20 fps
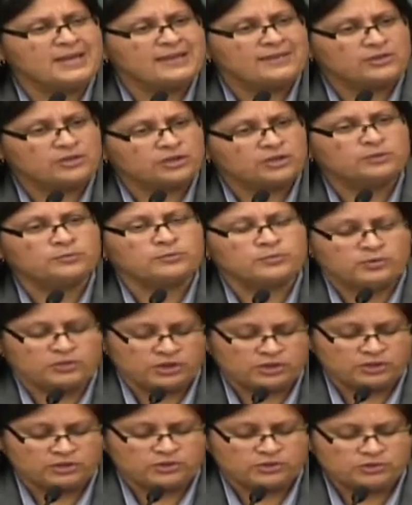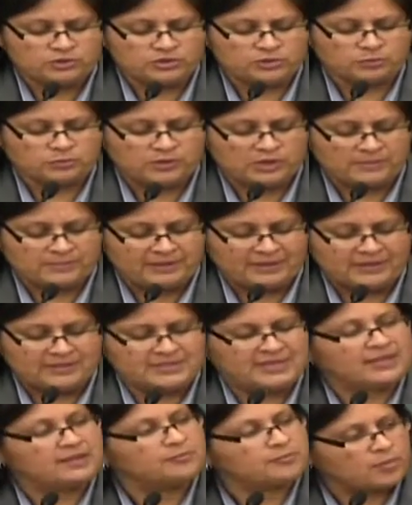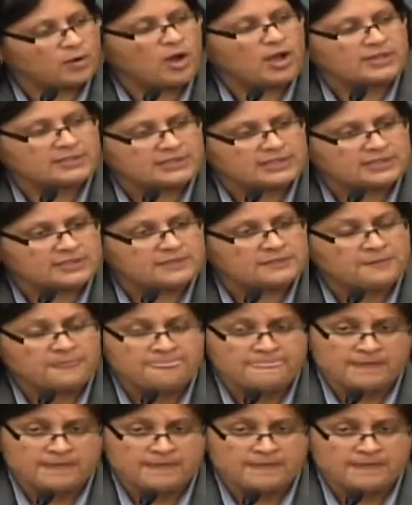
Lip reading: you can use the rehabilitative process.